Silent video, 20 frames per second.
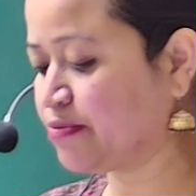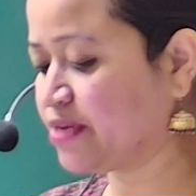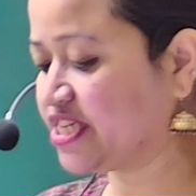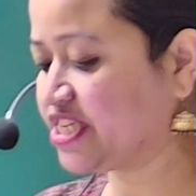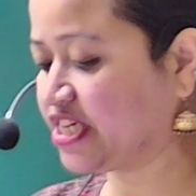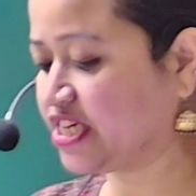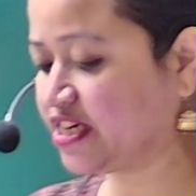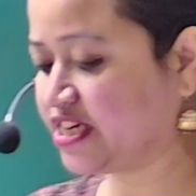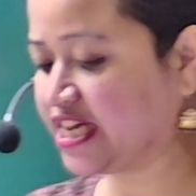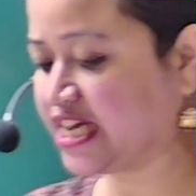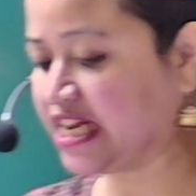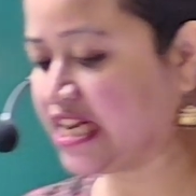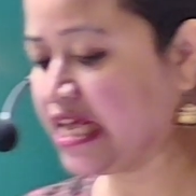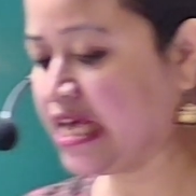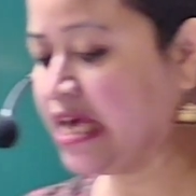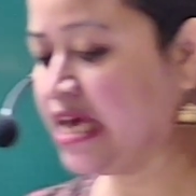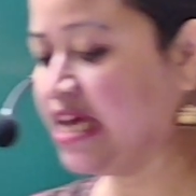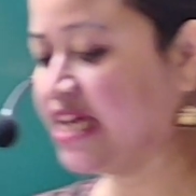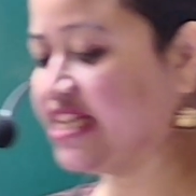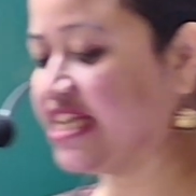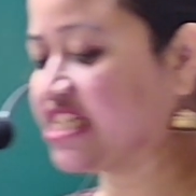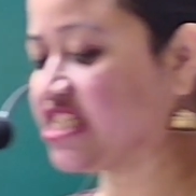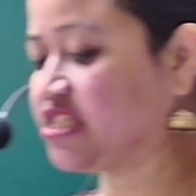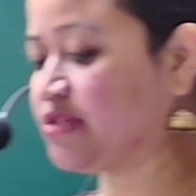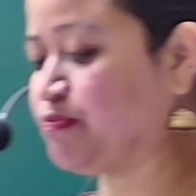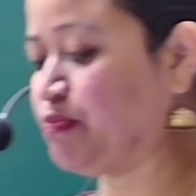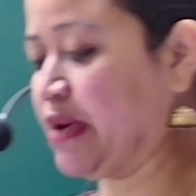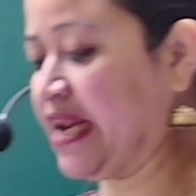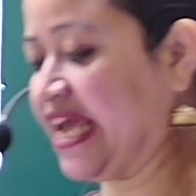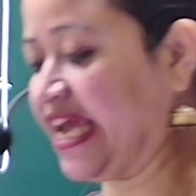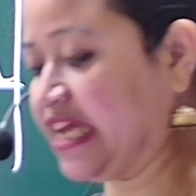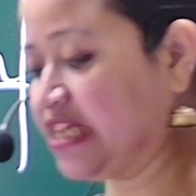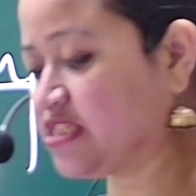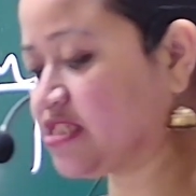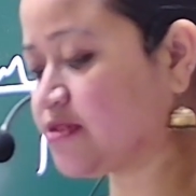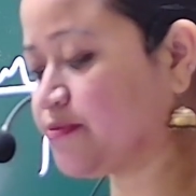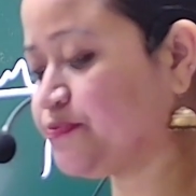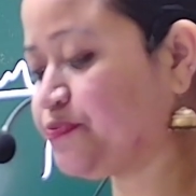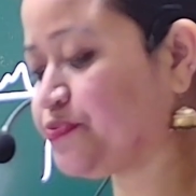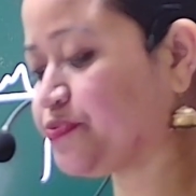material, it
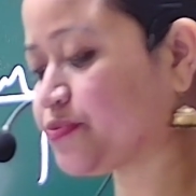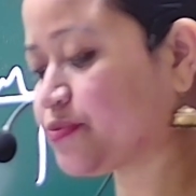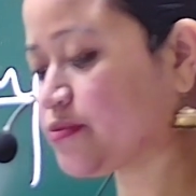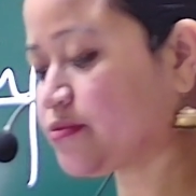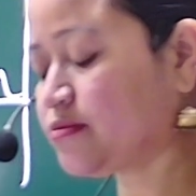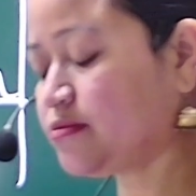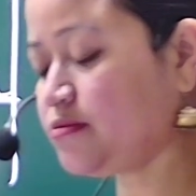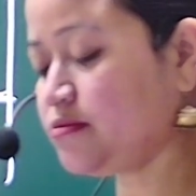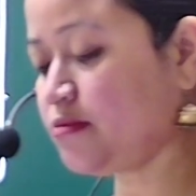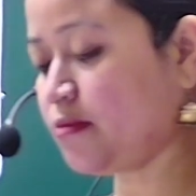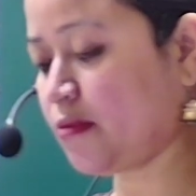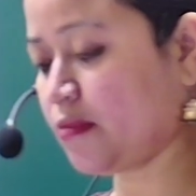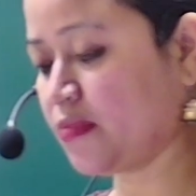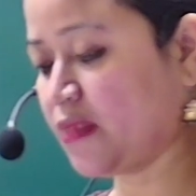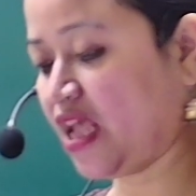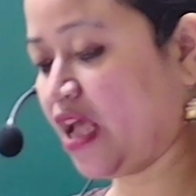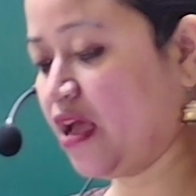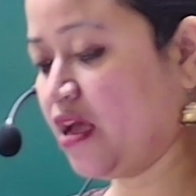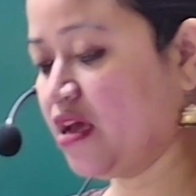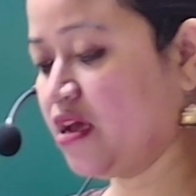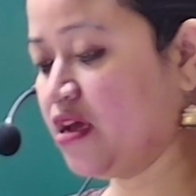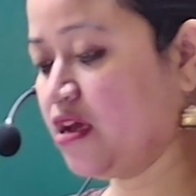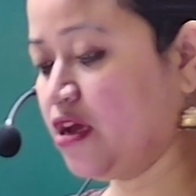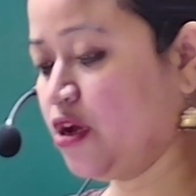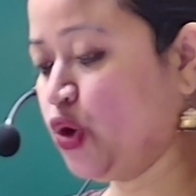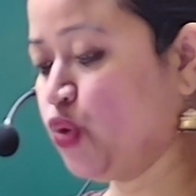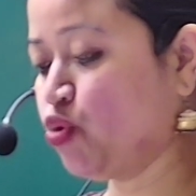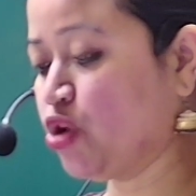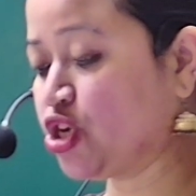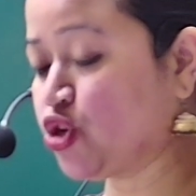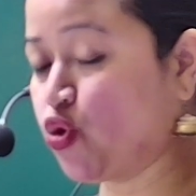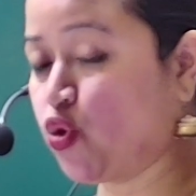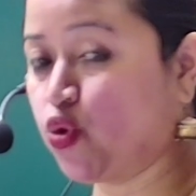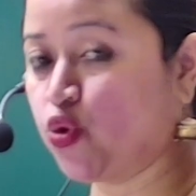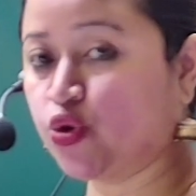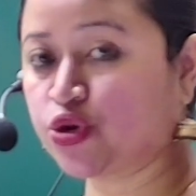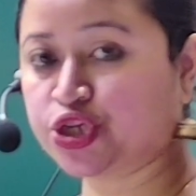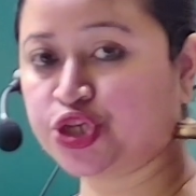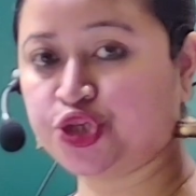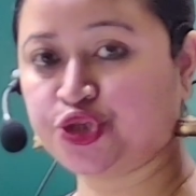explains what
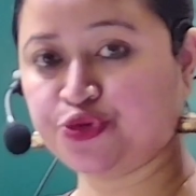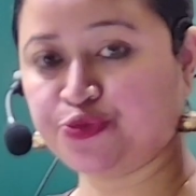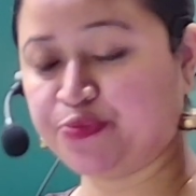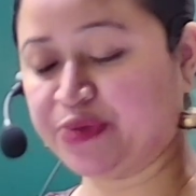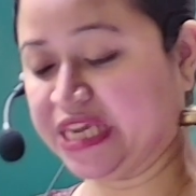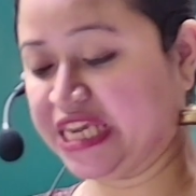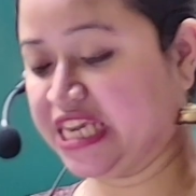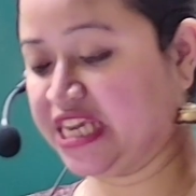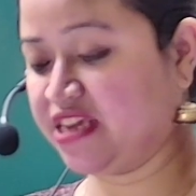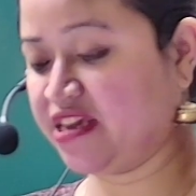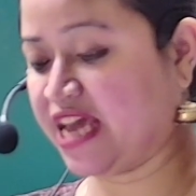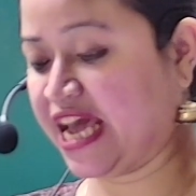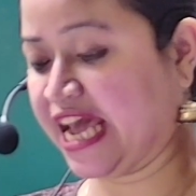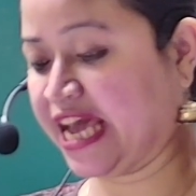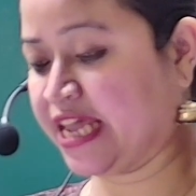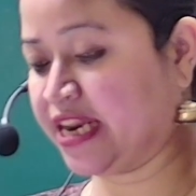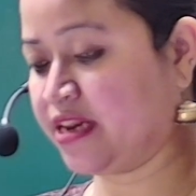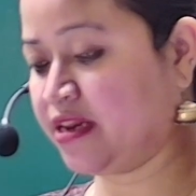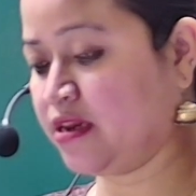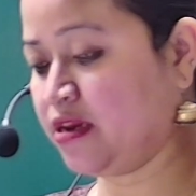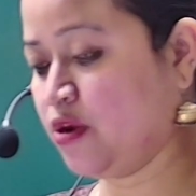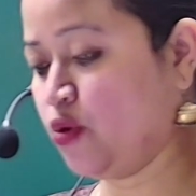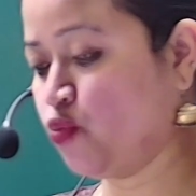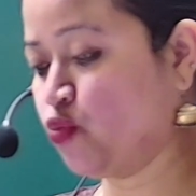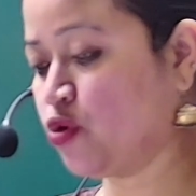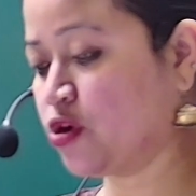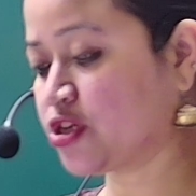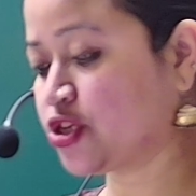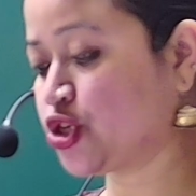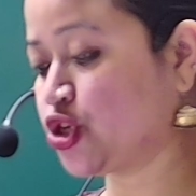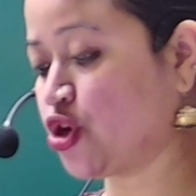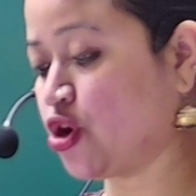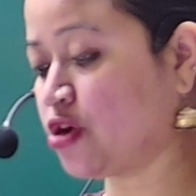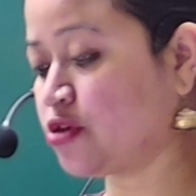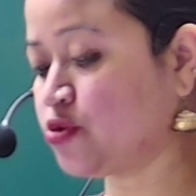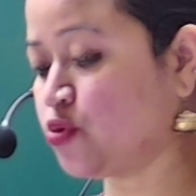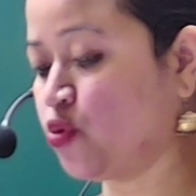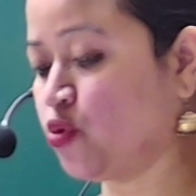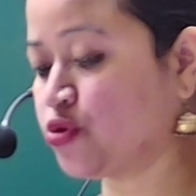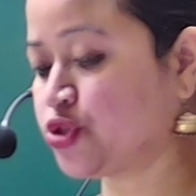ought to be and what not
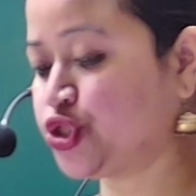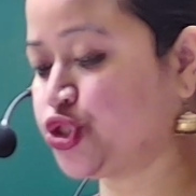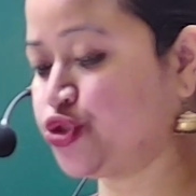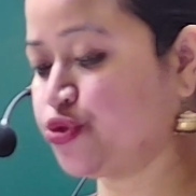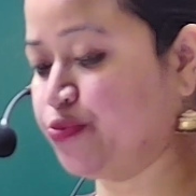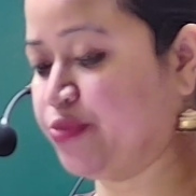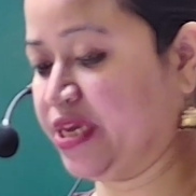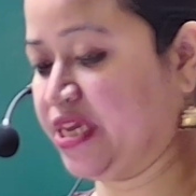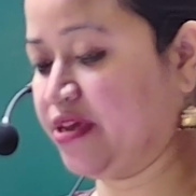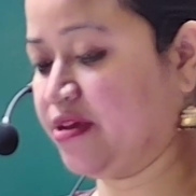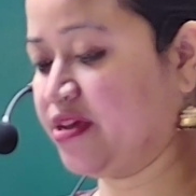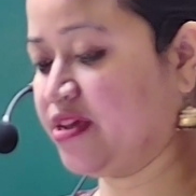ought to be.